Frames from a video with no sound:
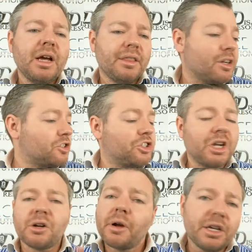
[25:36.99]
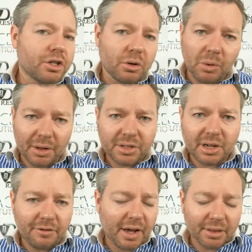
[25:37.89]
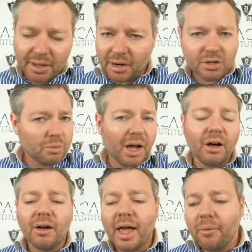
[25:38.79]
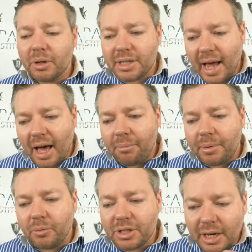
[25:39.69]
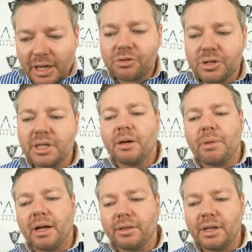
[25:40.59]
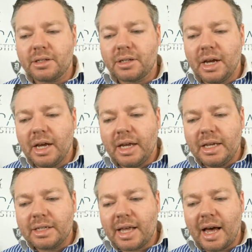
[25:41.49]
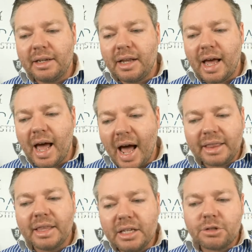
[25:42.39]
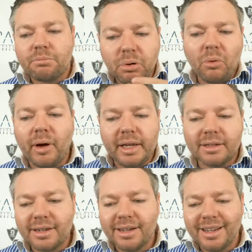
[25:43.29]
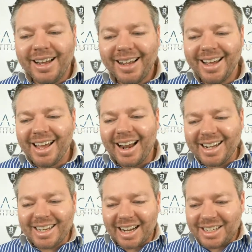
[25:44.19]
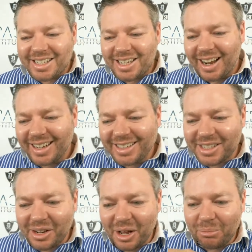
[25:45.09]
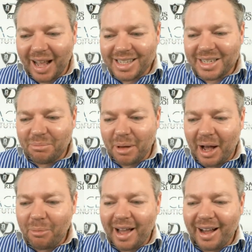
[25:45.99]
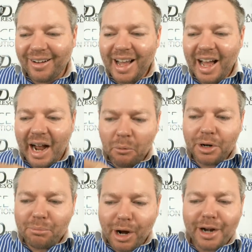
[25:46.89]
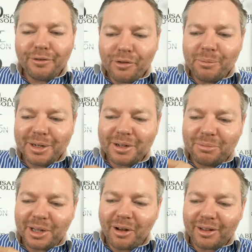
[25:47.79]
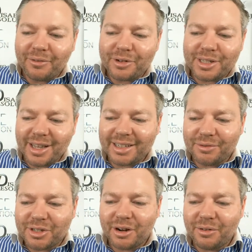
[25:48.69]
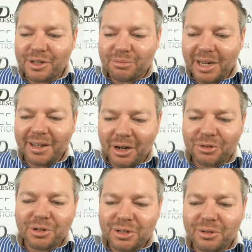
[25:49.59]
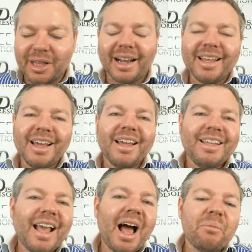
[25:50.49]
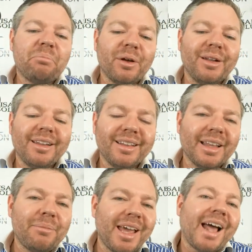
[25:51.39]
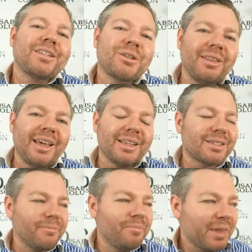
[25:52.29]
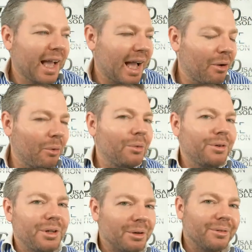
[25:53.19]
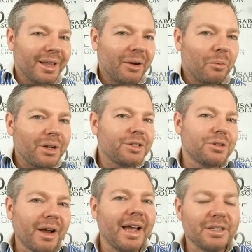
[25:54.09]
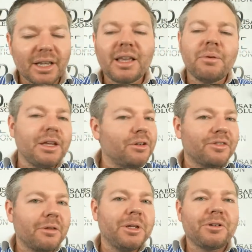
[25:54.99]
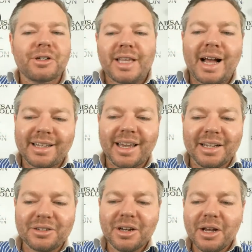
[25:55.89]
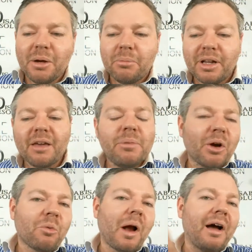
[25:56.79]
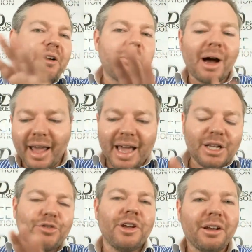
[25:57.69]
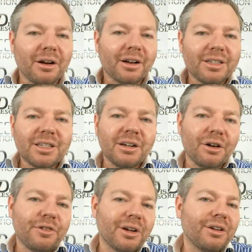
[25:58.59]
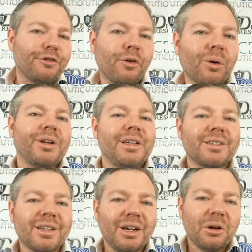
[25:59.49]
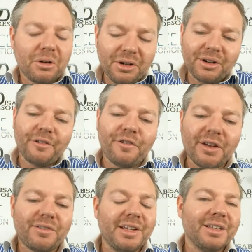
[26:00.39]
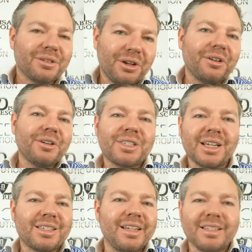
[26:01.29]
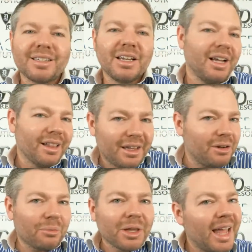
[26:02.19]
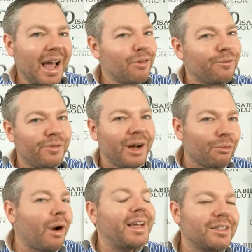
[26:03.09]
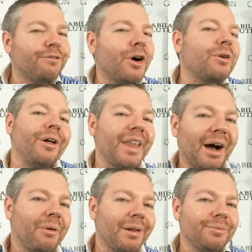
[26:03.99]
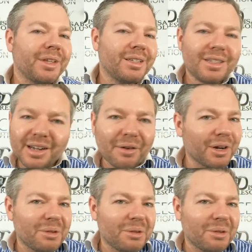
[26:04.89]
There's generational wealth stuff out there as well. And what's happened, what's interesting about this is that at this point, I just saw Blasty Pow Pow. I wouldn't mind if women could be called up for selective service. Many countries do that. Yeah, but let me ask you this. How old are you? Like, what is your age? Like, give me, you don't have to give me your exact age, but give me a roundabout age figure. Because, you know, if you're in your 40s or you're in your 50s or you're in your 60s, like, you don't really have a right to vote on that one, because you're never going to